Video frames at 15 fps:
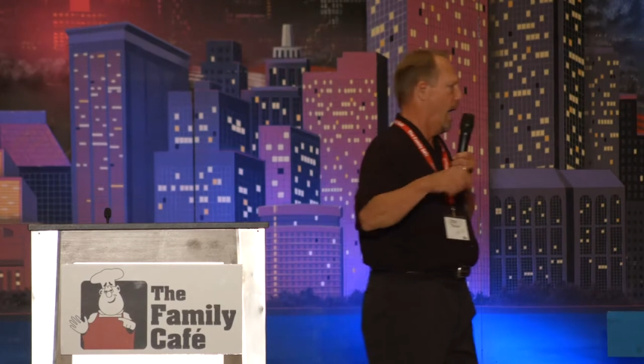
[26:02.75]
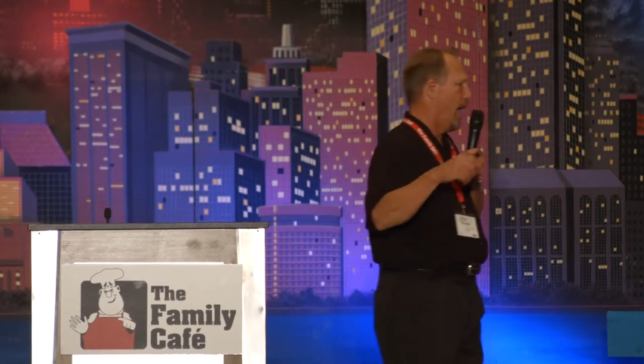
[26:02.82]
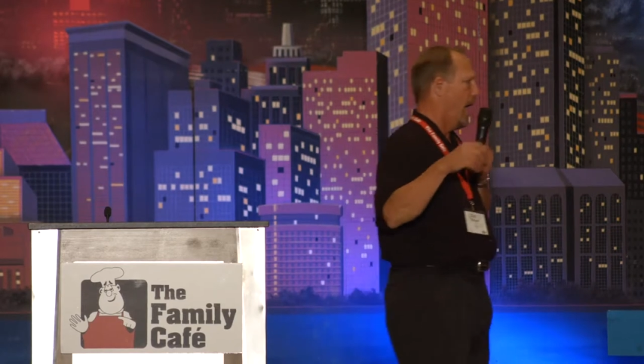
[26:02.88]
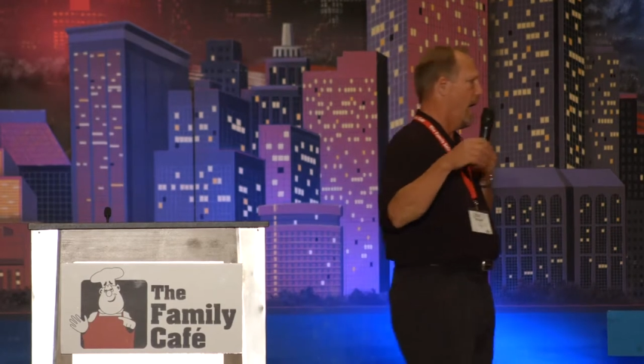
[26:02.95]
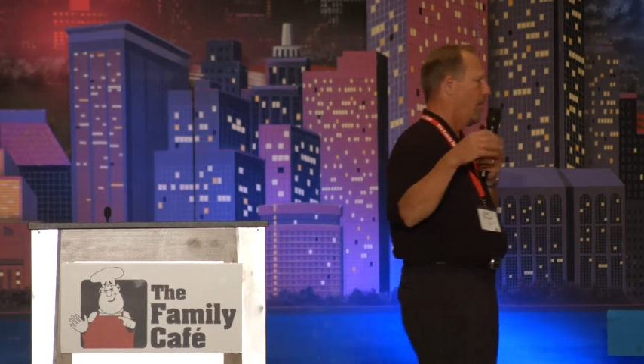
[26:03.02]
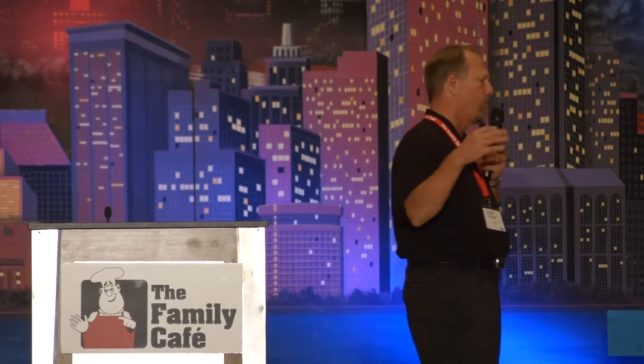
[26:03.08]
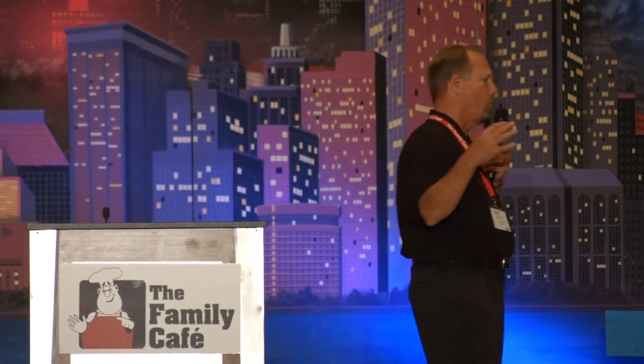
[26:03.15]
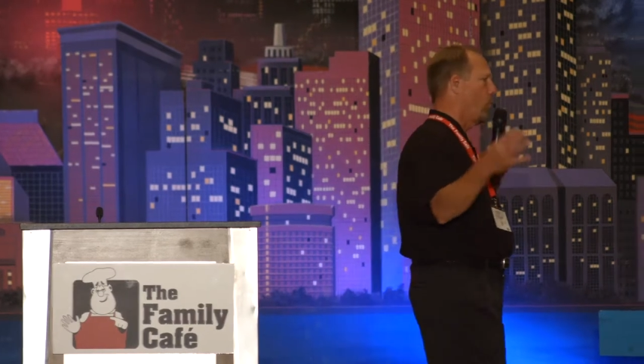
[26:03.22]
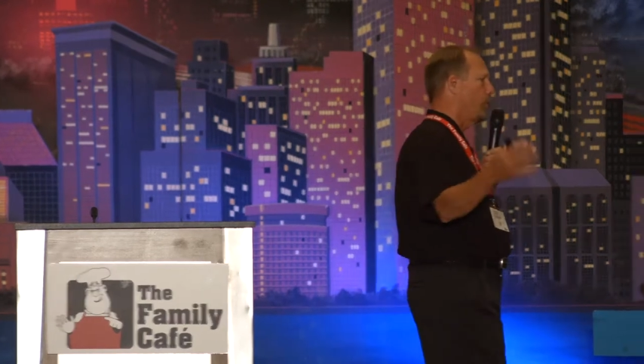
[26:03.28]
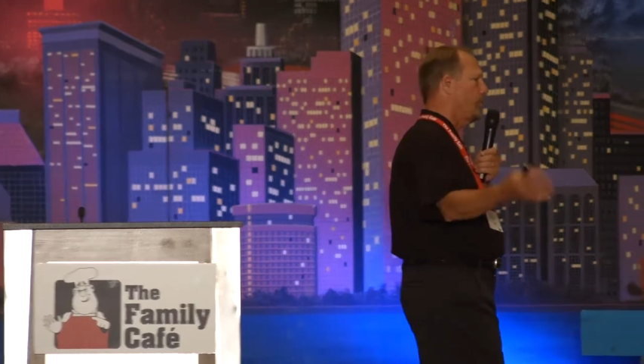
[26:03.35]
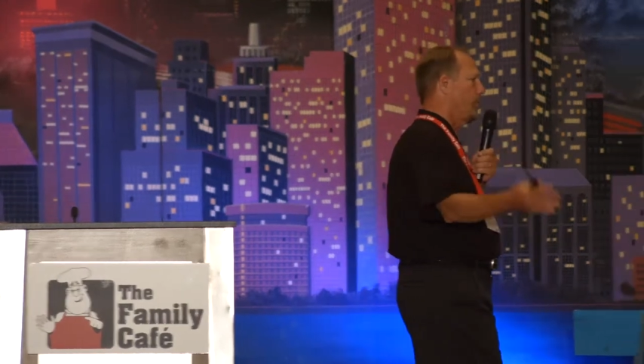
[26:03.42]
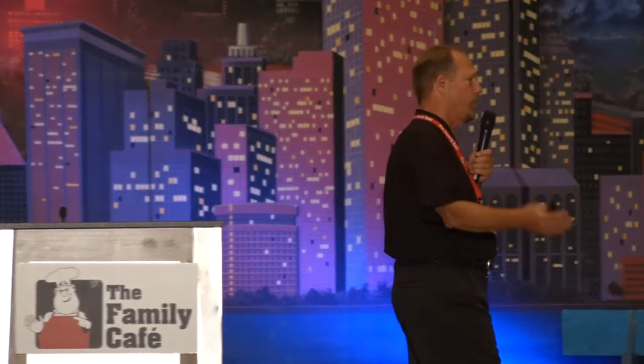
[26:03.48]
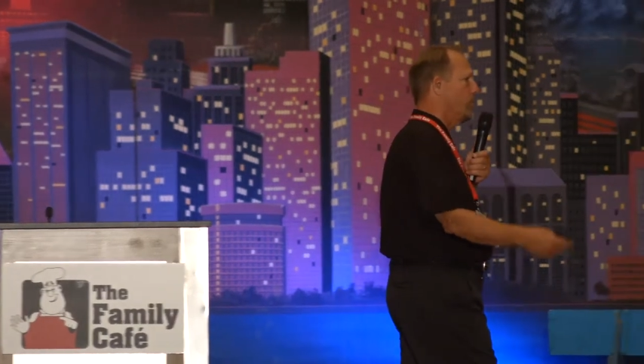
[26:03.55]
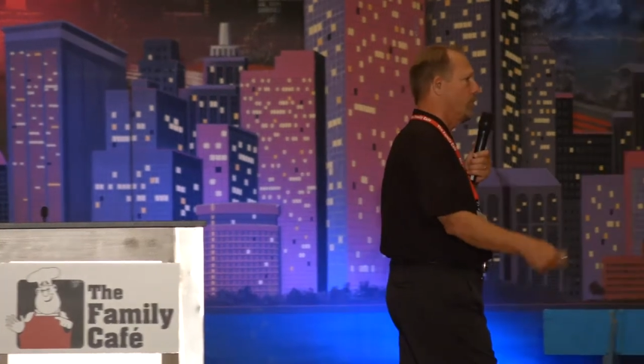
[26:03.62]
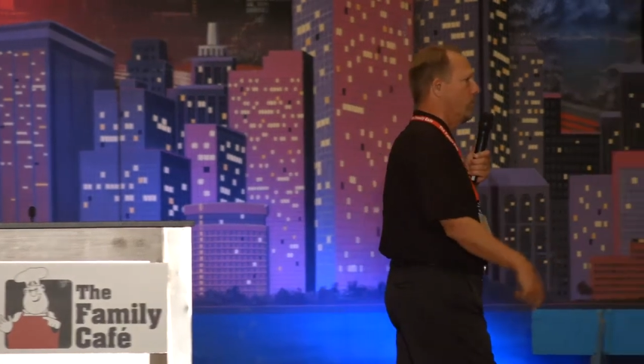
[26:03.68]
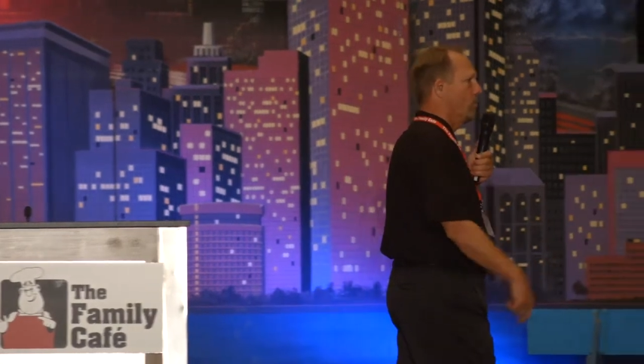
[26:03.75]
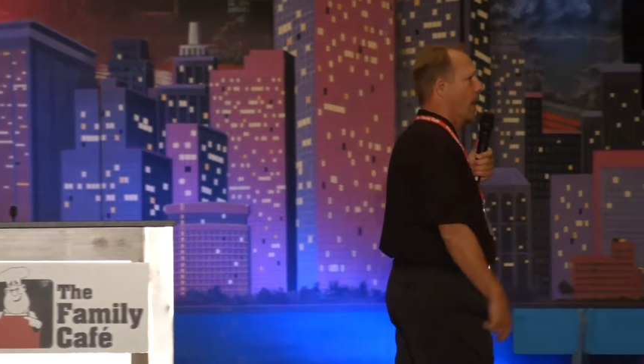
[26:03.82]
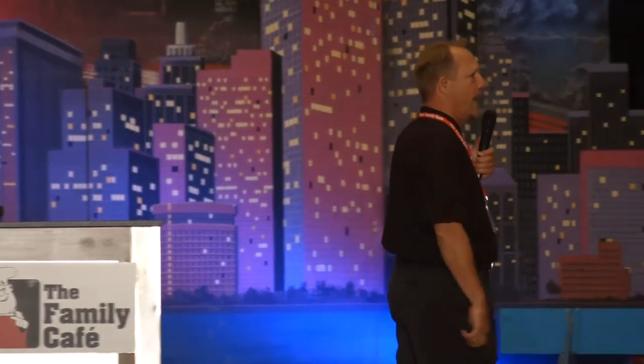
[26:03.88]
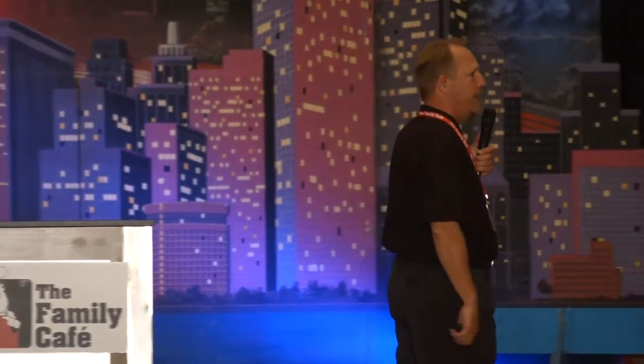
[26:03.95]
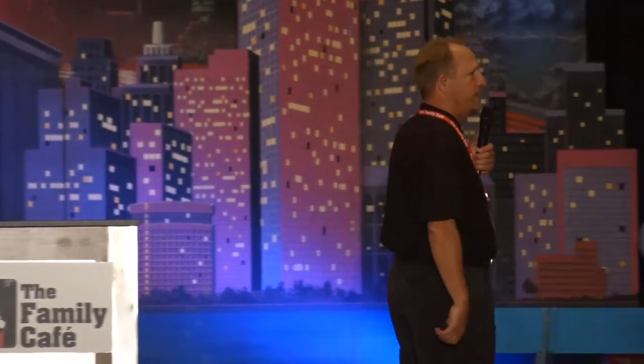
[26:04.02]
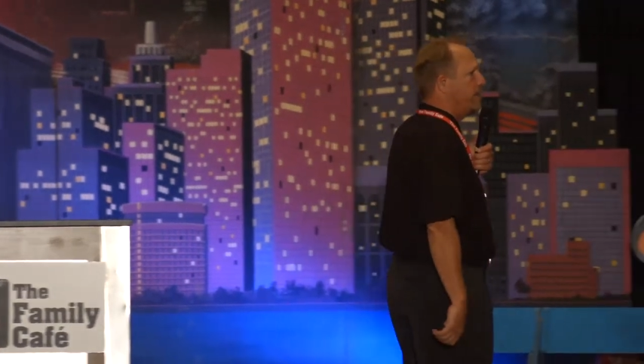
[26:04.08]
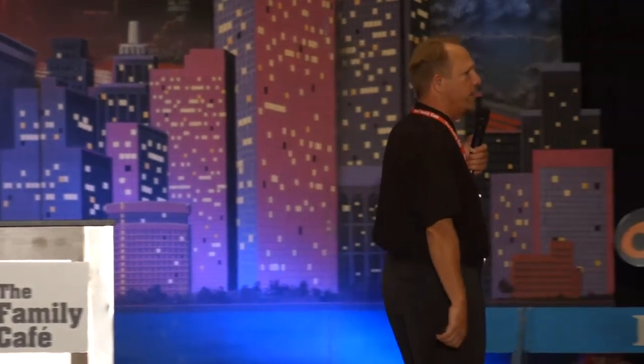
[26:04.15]
Uh, of course, she couldn't
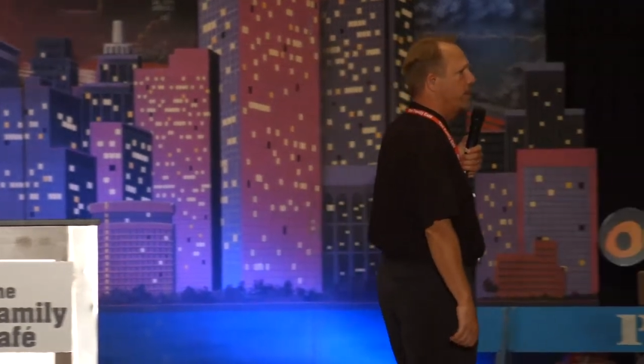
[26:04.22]
write,